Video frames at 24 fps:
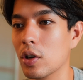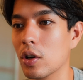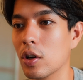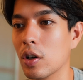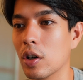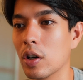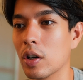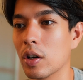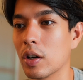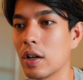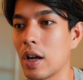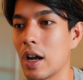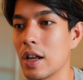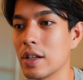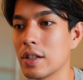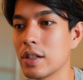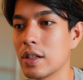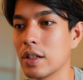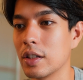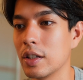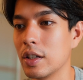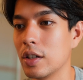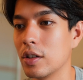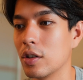you're
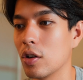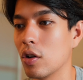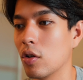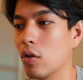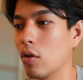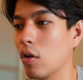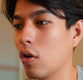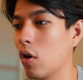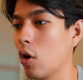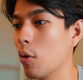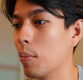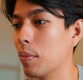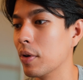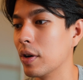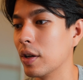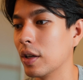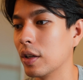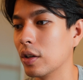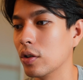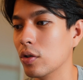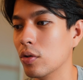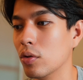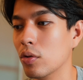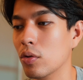constantly, you know,
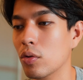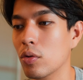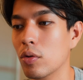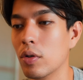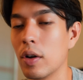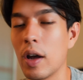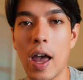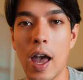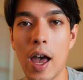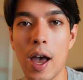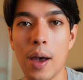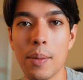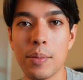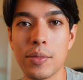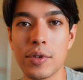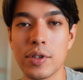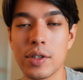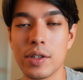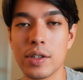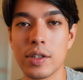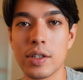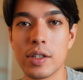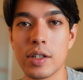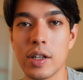opening new
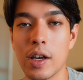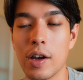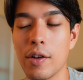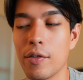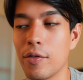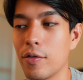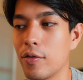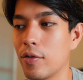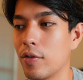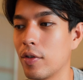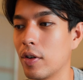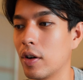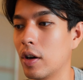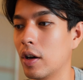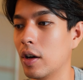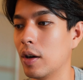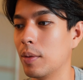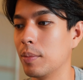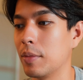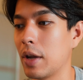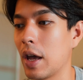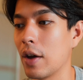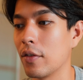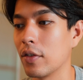apps and stuff,
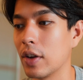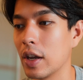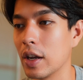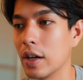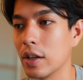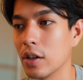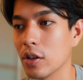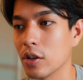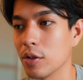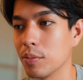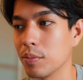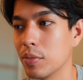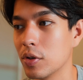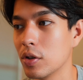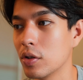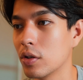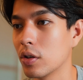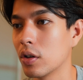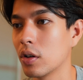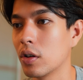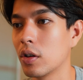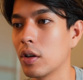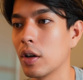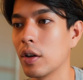um, navigating your
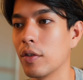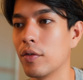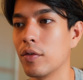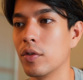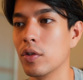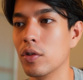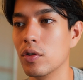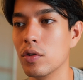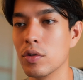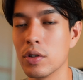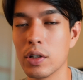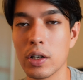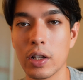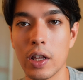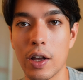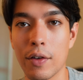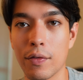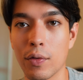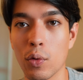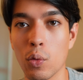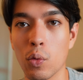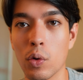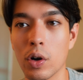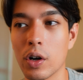computer, if you use it a
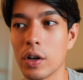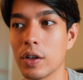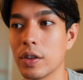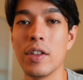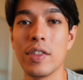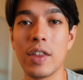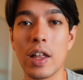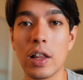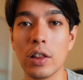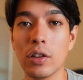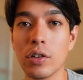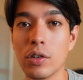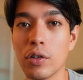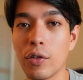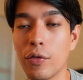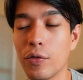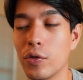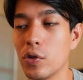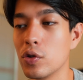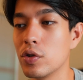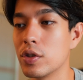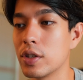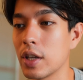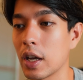lot for work, then that little
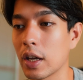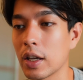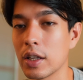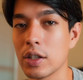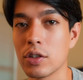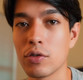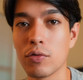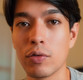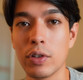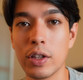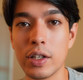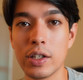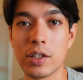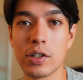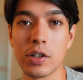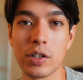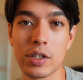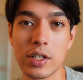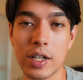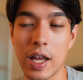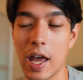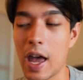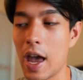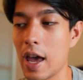few seconds really
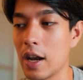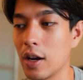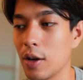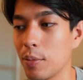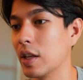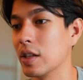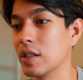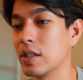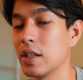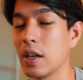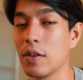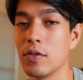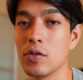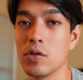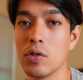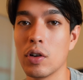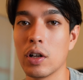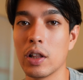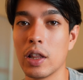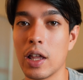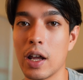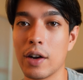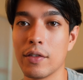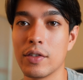starts to add up and saves you
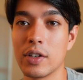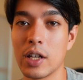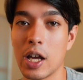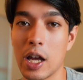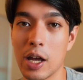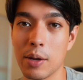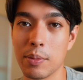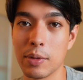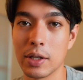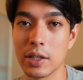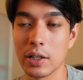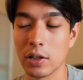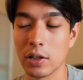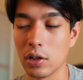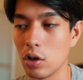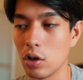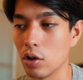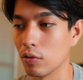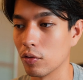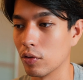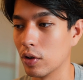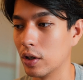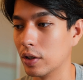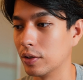a lot of time in the
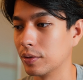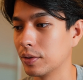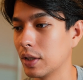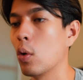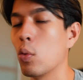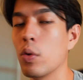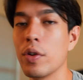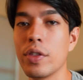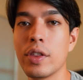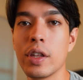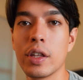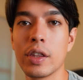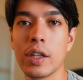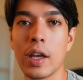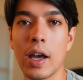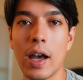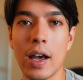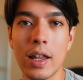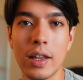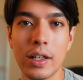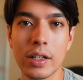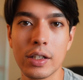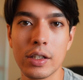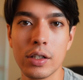long run. And one thing that
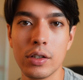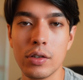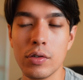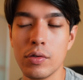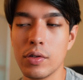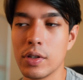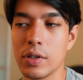I like to do